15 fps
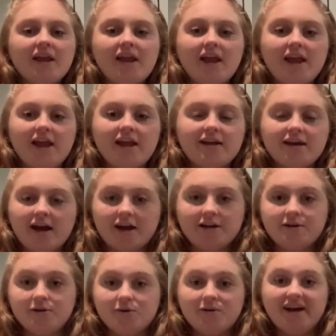and I
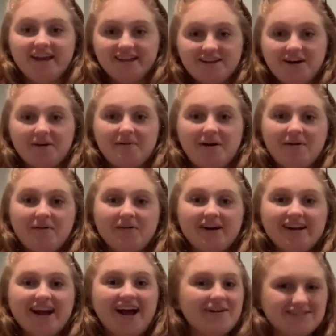knew a lot about
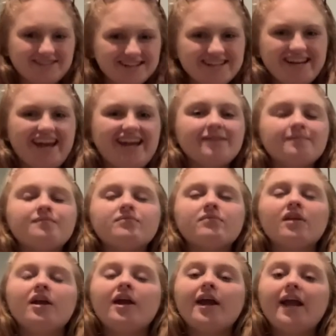what I was learning.
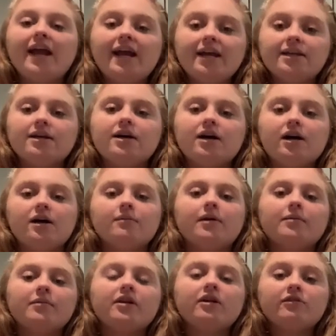And
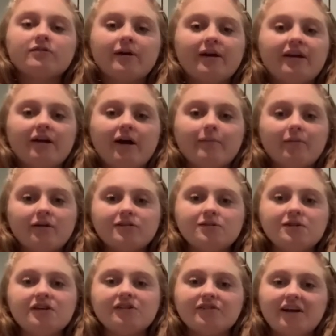I'm also
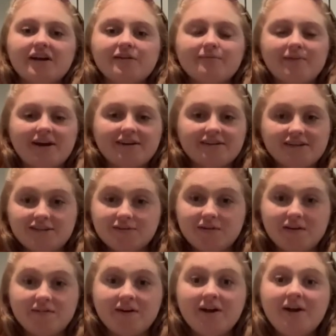gonna rank my least
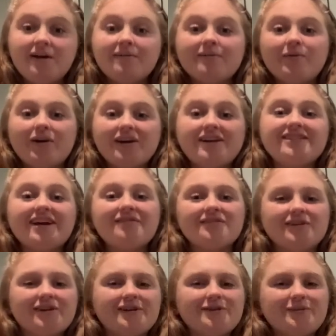favorite, because I've
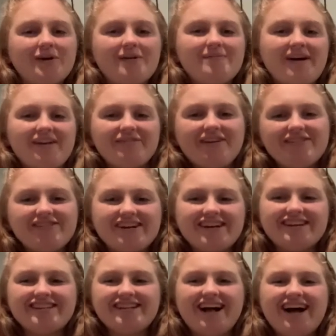learned what my
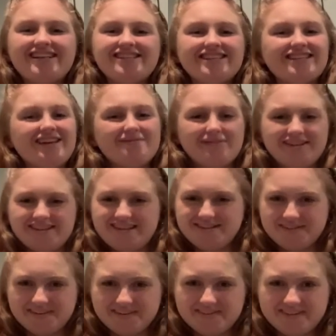favorite class is and my least
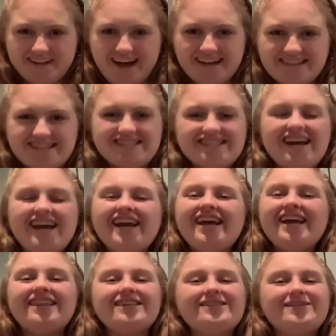favorite class is
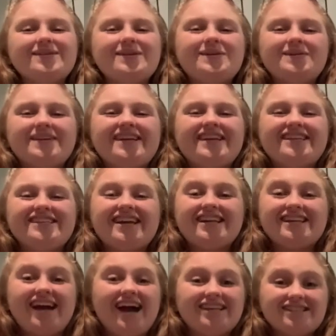in these few weeks, and
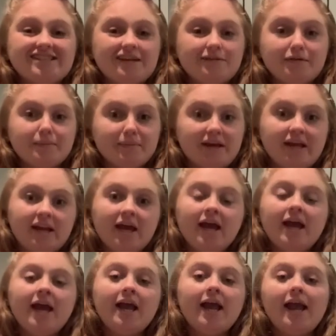it hasn't even been
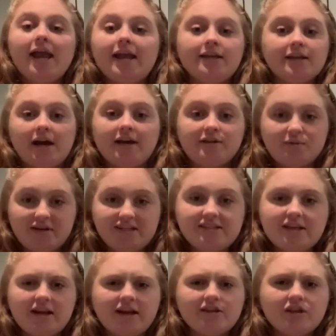a 9 weeks.
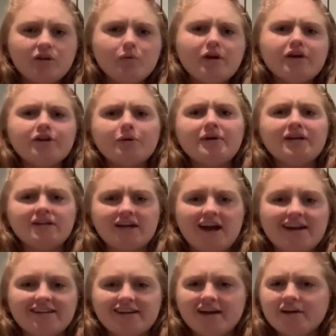And I think we are doing
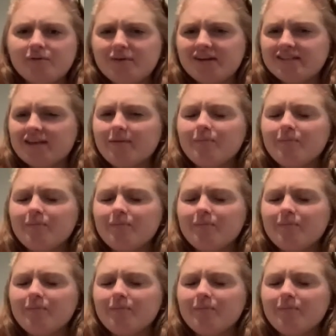nine weeks,